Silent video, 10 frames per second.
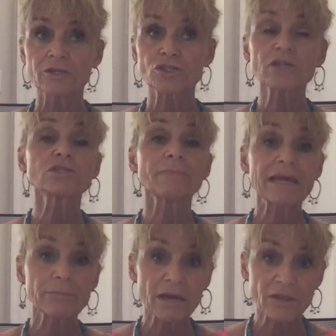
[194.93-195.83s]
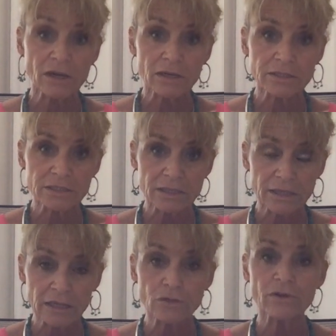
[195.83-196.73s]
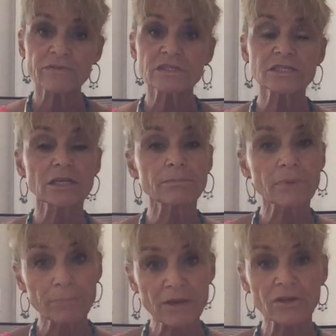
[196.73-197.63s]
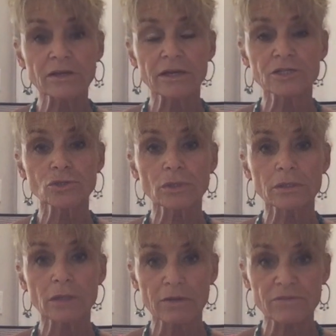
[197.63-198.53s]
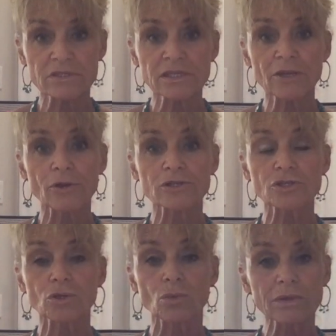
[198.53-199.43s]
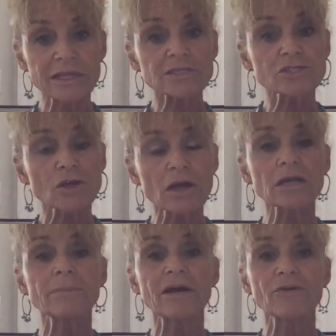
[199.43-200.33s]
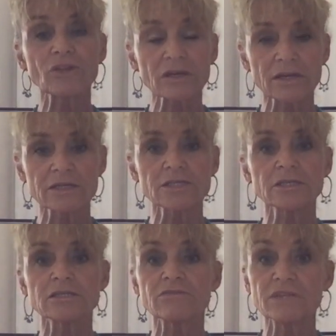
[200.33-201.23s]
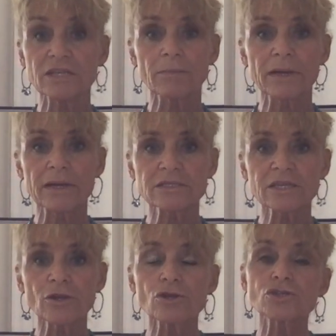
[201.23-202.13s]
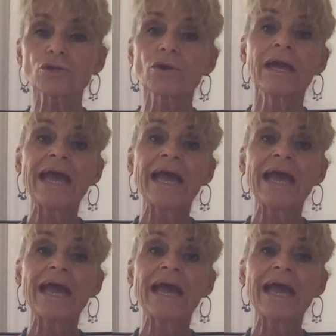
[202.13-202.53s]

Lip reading: judge a man by the color of his skin, but by the content of his character. Well, let's talk about the content of Nehemiah's character.